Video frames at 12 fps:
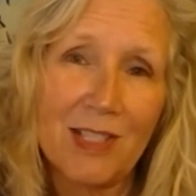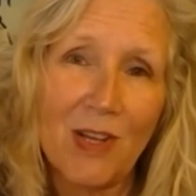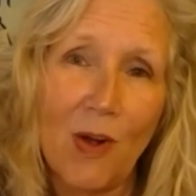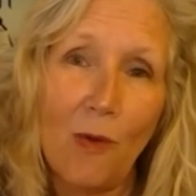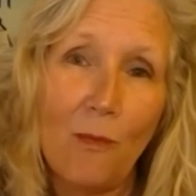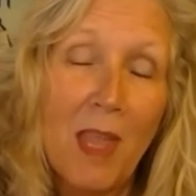
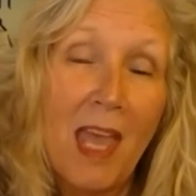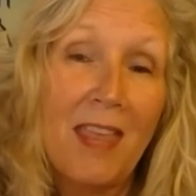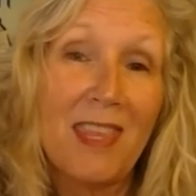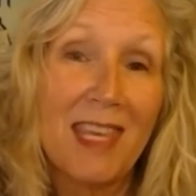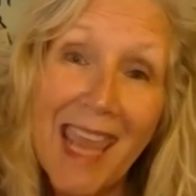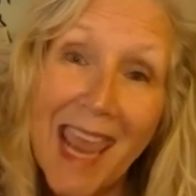So
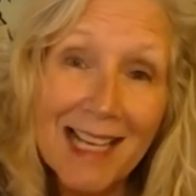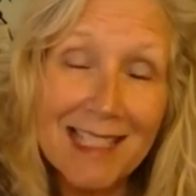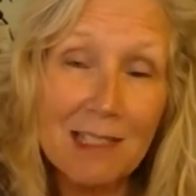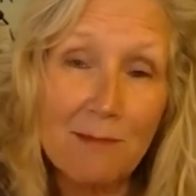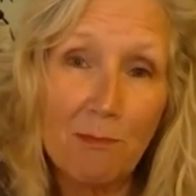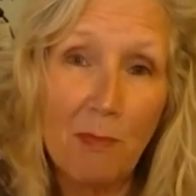the
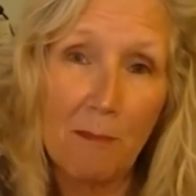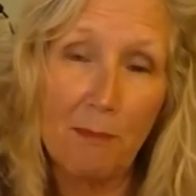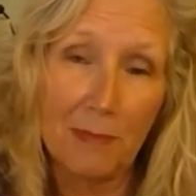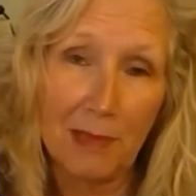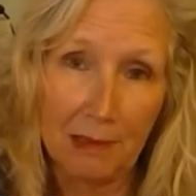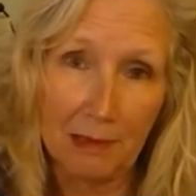gas
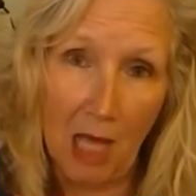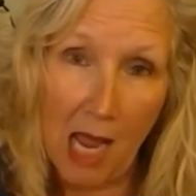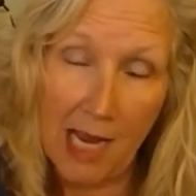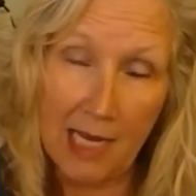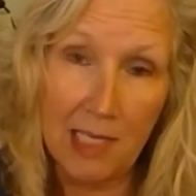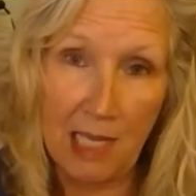
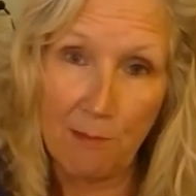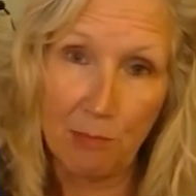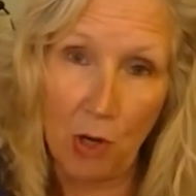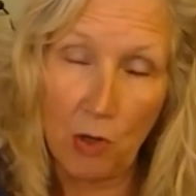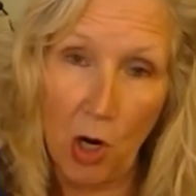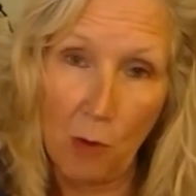lines that
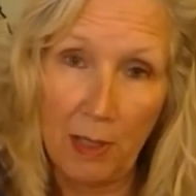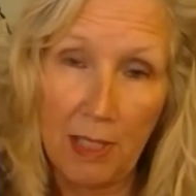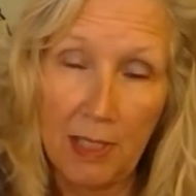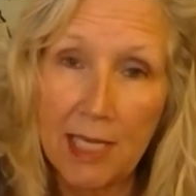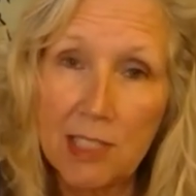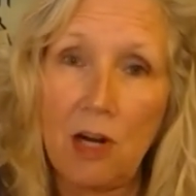broke open,
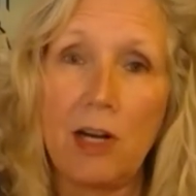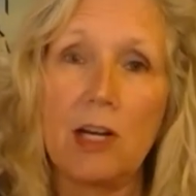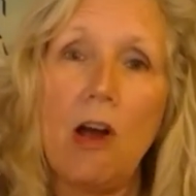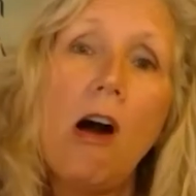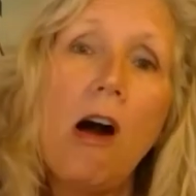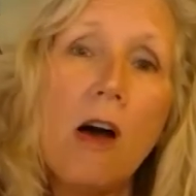they started
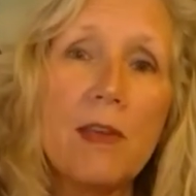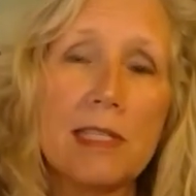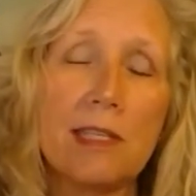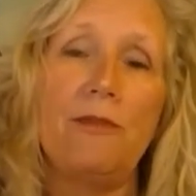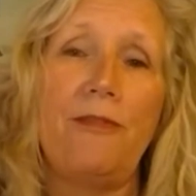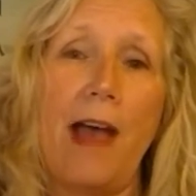all these
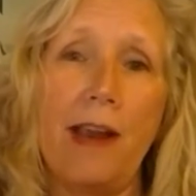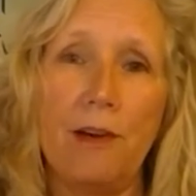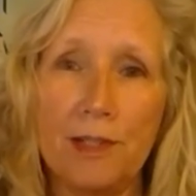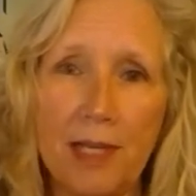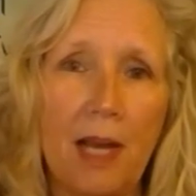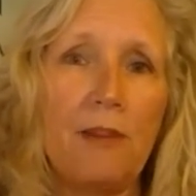little
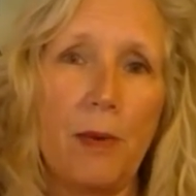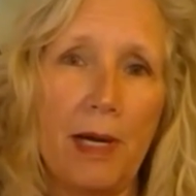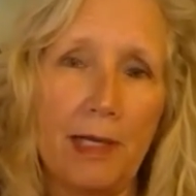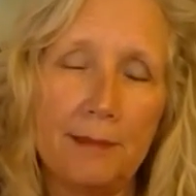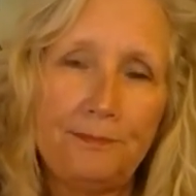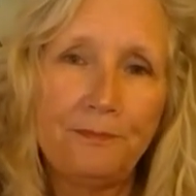fires
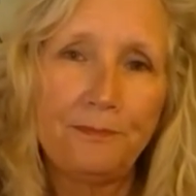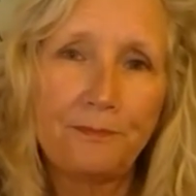everywhere.